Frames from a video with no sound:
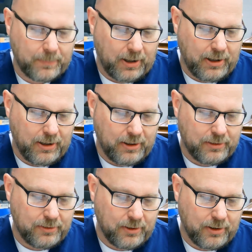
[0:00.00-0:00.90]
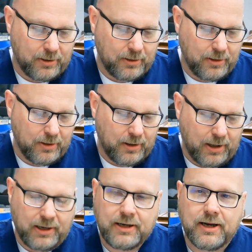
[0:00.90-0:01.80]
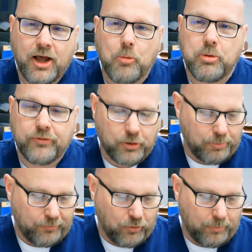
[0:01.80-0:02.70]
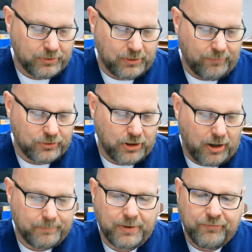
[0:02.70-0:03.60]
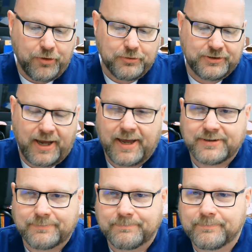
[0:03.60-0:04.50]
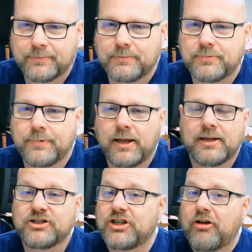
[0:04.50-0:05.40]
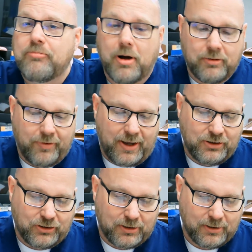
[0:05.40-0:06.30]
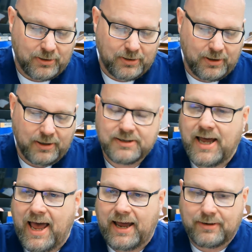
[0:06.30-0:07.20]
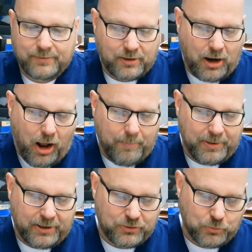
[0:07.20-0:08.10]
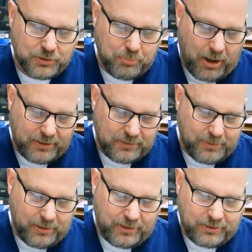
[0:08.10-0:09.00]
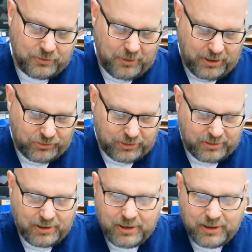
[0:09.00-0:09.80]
and it can help with your performance on the job. Enthusiasm, self-motivation, tact, competence, responsibility, discretion,